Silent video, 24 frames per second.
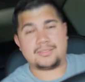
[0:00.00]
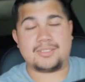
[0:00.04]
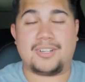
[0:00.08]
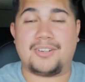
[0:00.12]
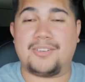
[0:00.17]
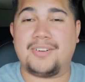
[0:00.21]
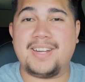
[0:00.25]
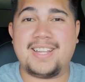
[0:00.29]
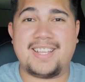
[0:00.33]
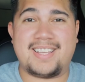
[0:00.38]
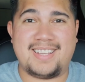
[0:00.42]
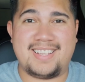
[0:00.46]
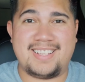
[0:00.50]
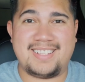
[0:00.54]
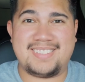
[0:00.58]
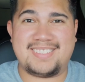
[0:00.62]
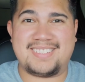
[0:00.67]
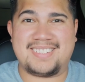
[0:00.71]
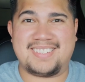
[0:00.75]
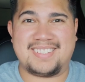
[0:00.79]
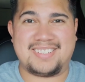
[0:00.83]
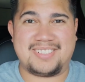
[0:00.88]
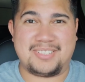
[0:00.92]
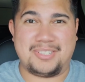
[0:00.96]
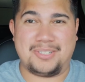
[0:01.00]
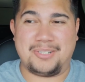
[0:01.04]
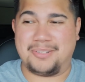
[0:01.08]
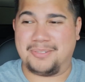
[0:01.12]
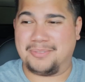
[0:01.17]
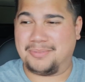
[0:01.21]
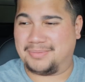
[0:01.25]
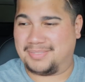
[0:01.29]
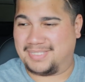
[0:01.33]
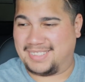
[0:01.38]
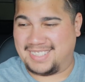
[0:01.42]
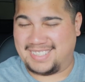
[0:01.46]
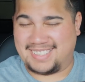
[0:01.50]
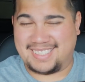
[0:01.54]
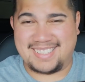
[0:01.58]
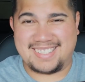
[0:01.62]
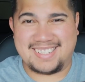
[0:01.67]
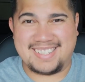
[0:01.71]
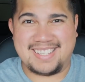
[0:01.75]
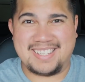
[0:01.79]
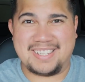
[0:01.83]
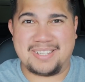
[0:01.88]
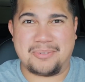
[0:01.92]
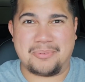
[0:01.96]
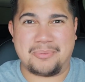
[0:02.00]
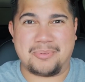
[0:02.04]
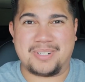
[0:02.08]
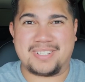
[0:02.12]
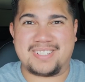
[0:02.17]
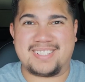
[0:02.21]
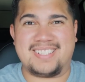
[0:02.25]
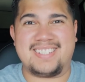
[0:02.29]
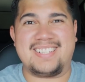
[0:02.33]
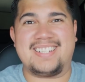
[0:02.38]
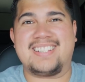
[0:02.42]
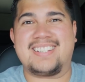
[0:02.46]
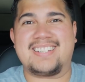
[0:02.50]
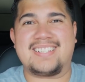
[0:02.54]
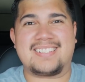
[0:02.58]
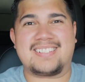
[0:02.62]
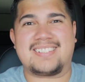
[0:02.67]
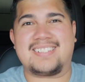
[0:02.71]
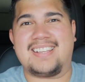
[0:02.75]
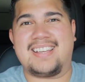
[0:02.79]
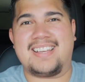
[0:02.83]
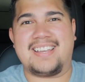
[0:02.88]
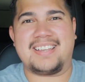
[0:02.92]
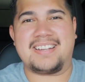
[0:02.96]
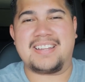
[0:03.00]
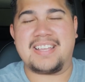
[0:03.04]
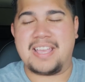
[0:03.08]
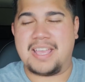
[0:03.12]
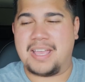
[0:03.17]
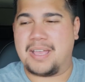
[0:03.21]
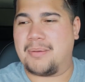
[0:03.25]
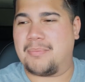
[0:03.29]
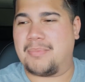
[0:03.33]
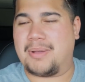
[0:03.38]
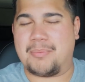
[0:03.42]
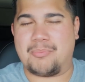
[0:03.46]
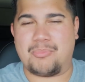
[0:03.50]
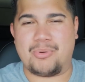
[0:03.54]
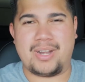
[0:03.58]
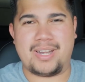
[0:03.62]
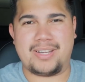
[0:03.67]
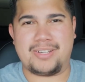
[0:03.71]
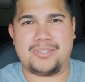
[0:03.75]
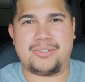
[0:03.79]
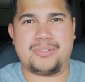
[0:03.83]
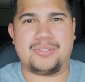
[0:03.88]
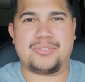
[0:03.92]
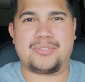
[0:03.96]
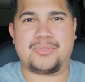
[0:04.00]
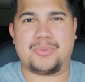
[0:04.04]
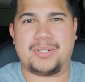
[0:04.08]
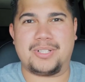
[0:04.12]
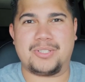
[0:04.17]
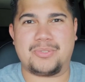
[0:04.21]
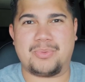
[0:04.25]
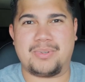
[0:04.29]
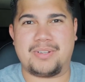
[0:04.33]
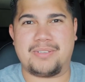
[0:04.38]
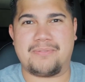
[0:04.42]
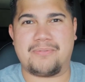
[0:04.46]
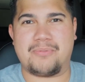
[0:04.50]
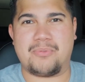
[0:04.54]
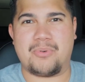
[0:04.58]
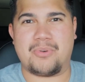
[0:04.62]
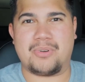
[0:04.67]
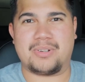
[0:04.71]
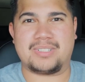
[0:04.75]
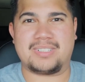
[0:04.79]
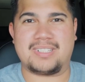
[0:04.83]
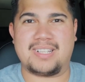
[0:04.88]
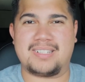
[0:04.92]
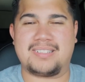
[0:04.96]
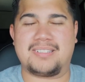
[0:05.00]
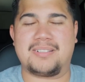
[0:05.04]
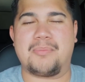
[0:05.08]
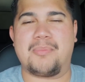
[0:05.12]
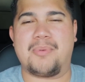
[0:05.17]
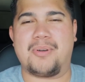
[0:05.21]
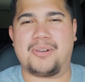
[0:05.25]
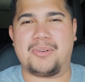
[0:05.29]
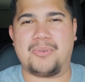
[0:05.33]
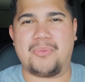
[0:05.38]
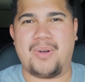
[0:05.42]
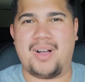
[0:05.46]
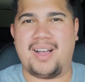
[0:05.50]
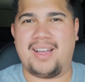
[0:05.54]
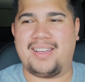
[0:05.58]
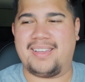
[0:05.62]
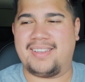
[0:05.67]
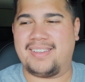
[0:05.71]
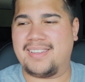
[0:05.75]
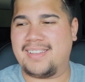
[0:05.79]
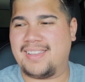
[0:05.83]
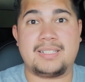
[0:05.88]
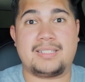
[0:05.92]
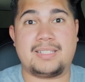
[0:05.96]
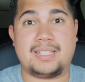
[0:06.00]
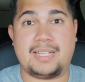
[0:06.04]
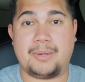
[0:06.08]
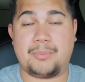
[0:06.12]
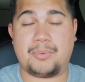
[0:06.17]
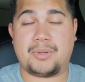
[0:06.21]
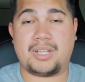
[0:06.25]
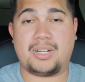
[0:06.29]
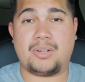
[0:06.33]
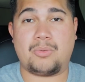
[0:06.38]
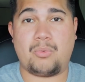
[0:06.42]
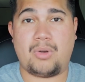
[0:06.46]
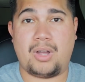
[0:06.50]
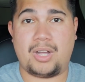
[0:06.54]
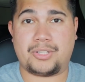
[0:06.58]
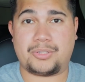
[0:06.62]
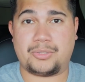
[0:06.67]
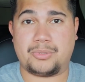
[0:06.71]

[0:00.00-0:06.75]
All right, guys, so this is it. We're sitting inside my brand new 2024 Tesla Model Y. Today we're gonna walk